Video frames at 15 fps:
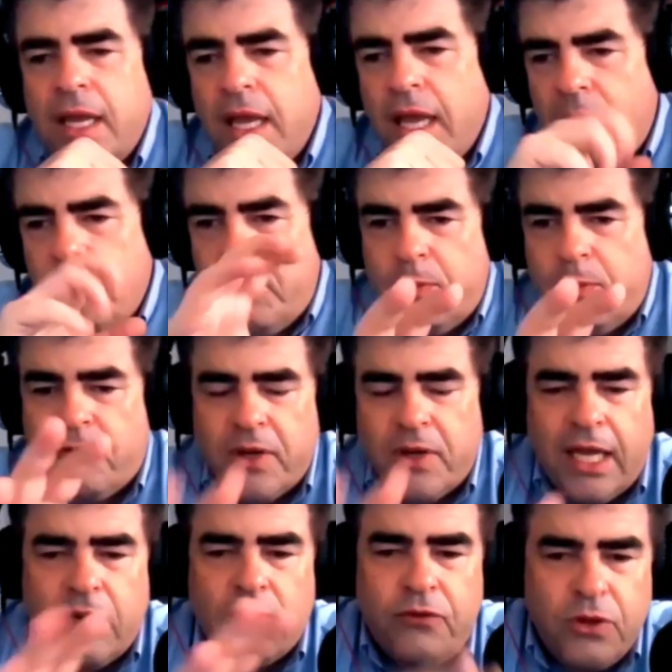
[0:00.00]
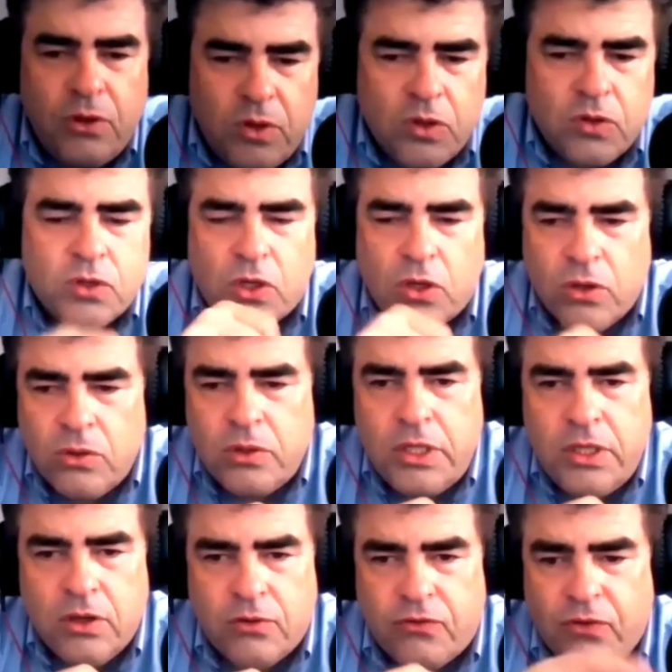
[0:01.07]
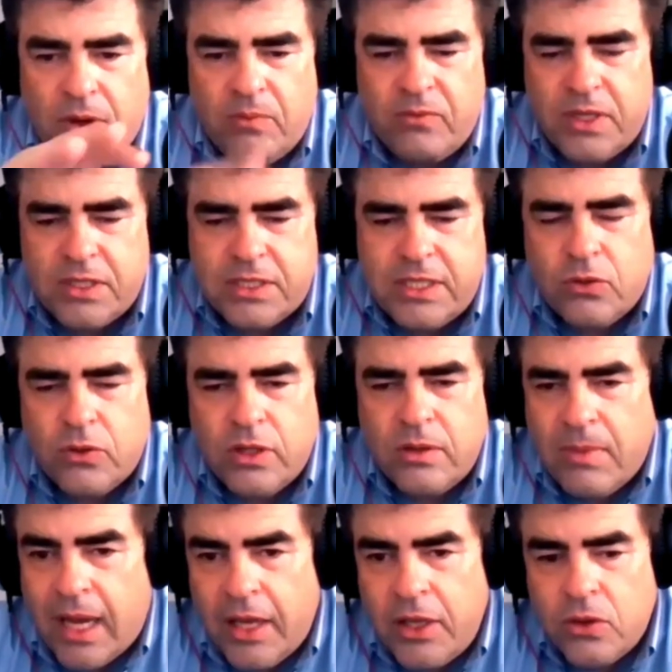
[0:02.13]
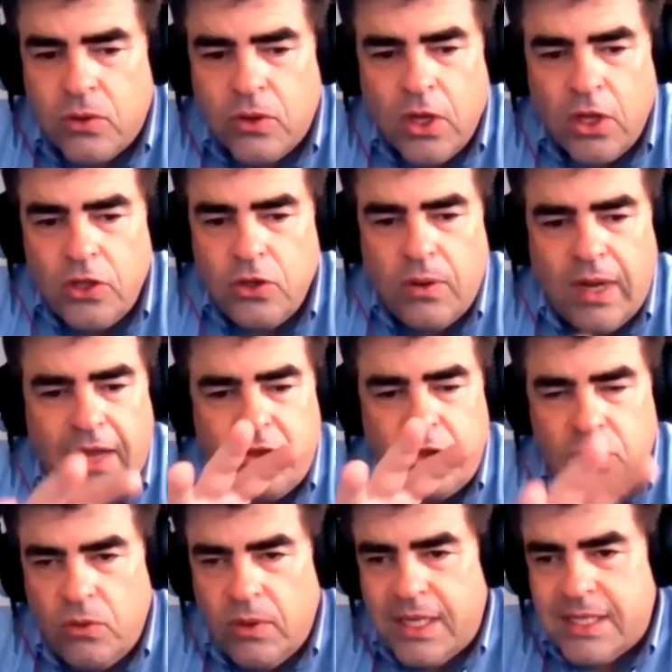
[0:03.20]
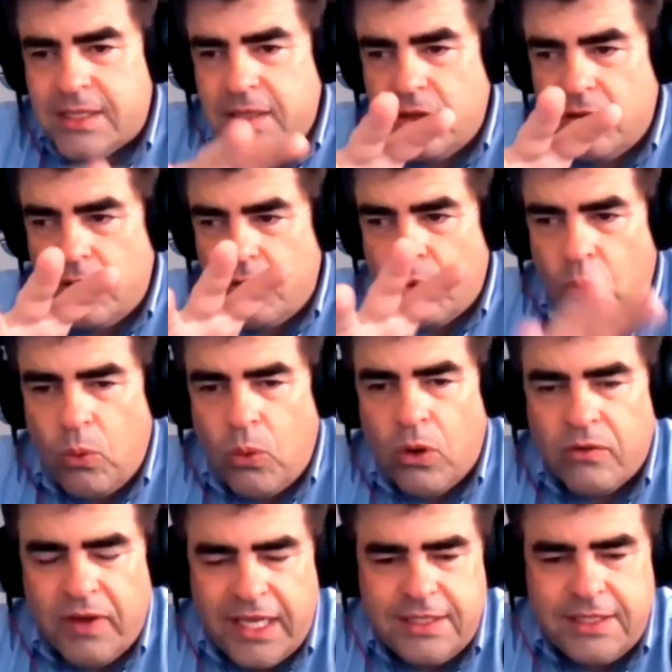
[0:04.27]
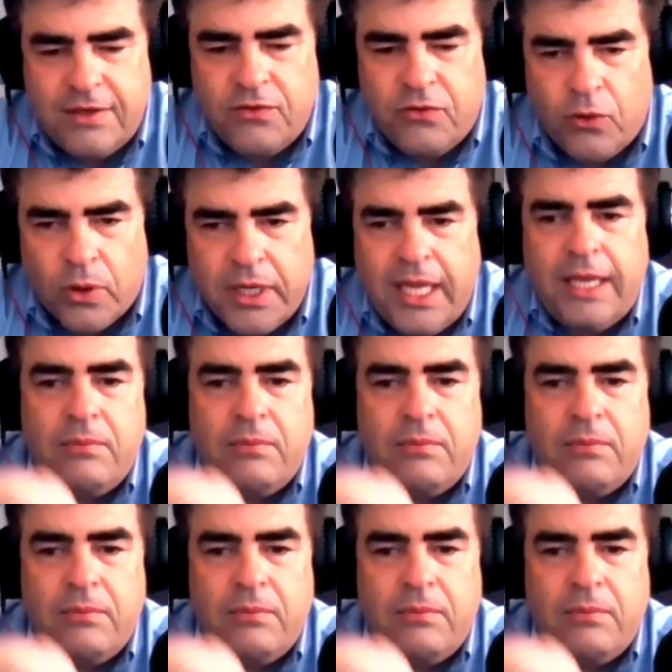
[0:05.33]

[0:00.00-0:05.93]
And people forget a few years earlier from Cinco de Mayo, you had the U.S., the war of 1848.